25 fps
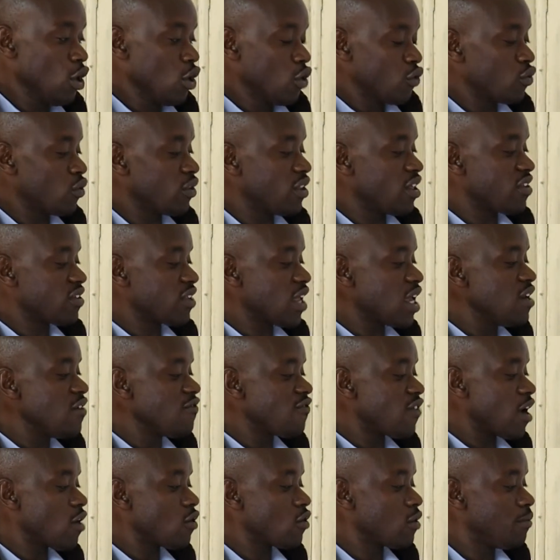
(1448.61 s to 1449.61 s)
So the sign
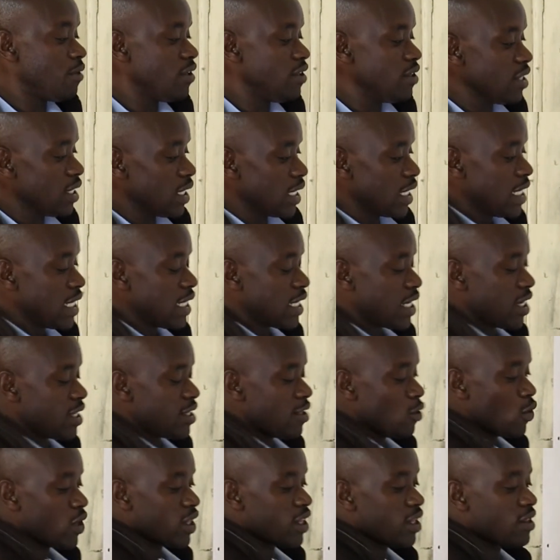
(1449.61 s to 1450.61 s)
flag will be
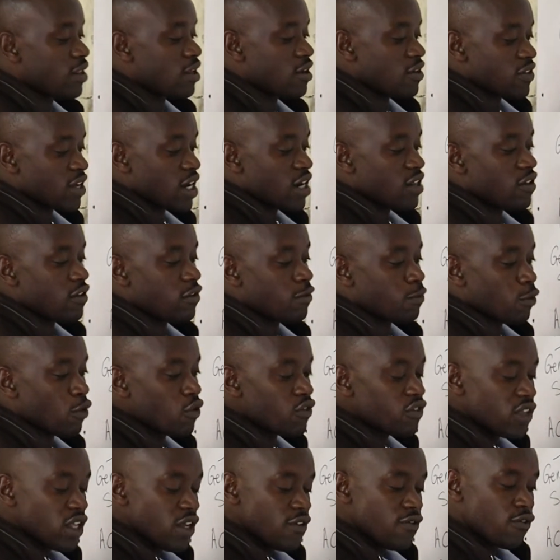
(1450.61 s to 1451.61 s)
indicating whether the result is
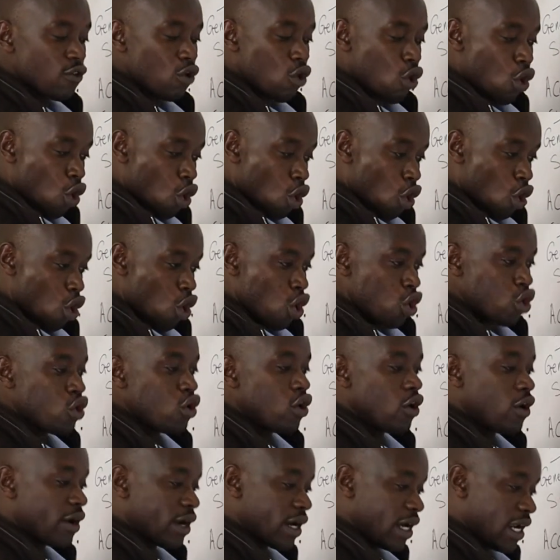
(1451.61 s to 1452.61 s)
positive or
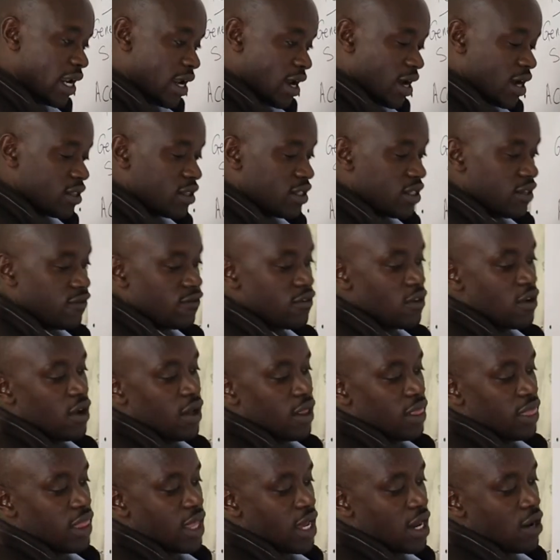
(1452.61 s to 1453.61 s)
negative.
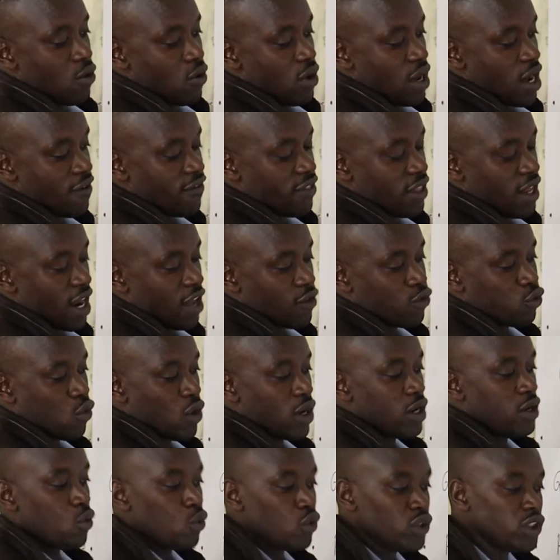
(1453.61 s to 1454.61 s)
Then we have the last
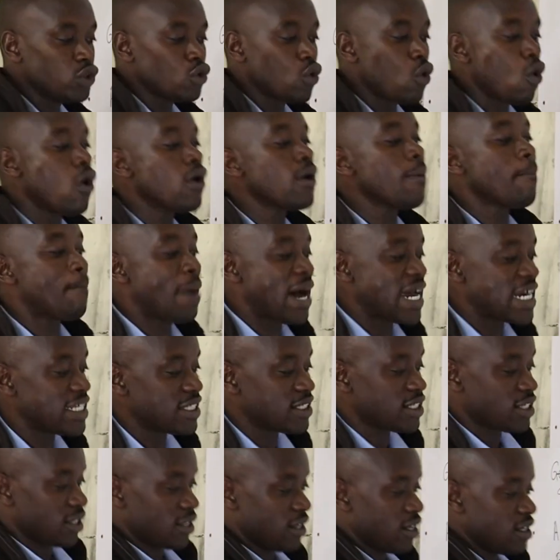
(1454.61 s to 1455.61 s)
one, which you call
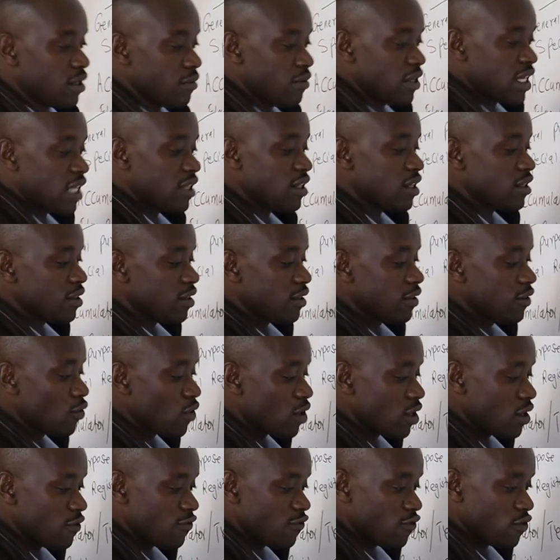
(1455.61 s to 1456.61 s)
parity. Let me write it, this
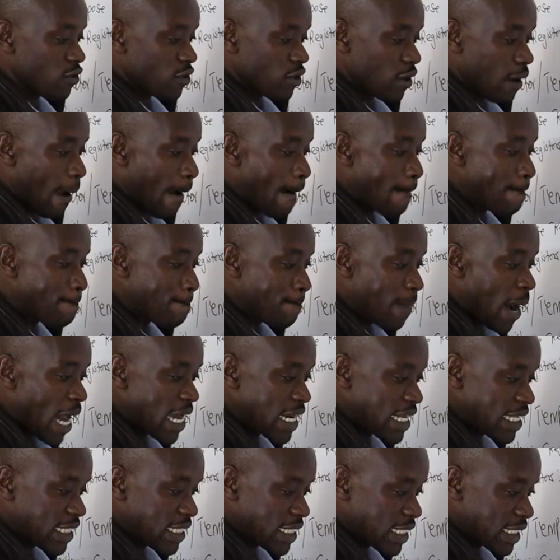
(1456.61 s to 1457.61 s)
one in full.
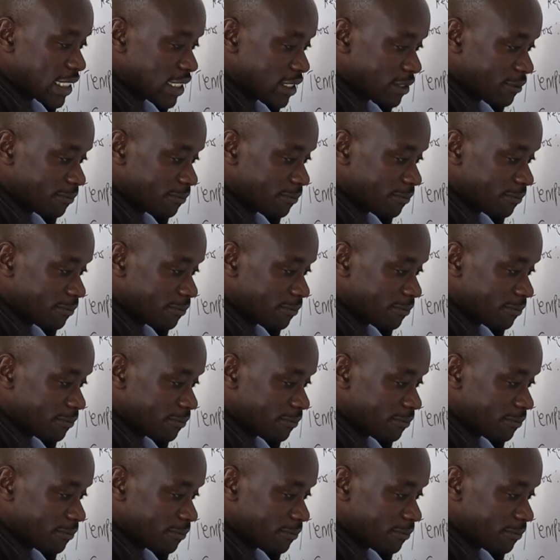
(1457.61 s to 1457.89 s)
Parity.